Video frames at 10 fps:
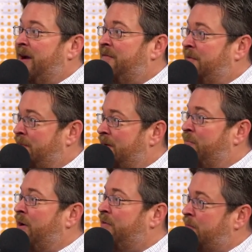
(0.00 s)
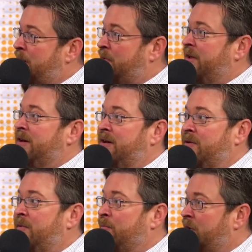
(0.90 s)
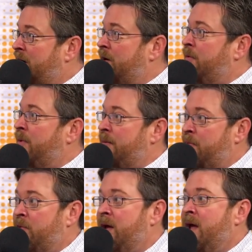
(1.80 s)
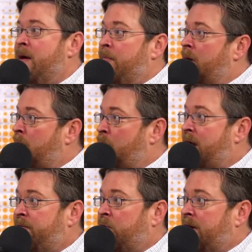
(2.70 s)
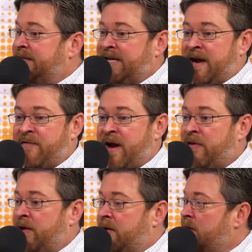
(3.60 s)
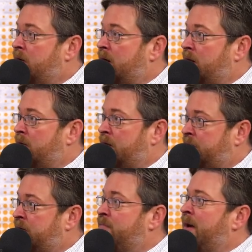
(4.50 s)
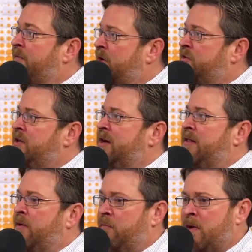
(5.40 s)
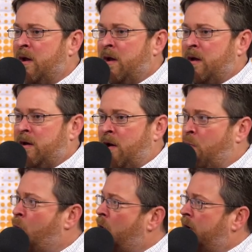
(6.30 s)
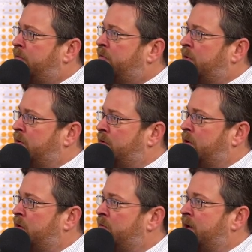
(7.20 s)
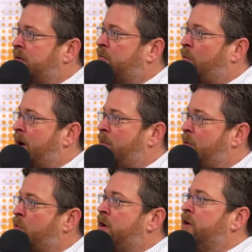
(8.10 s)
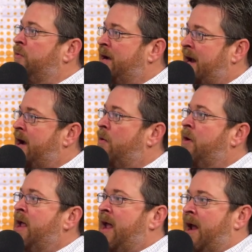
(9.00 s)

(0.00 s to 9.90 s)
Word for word: You have to embrace the people that do and bring in new people. But we have a great staff now that sees my vision, and that wants to do things the way we want to do it now.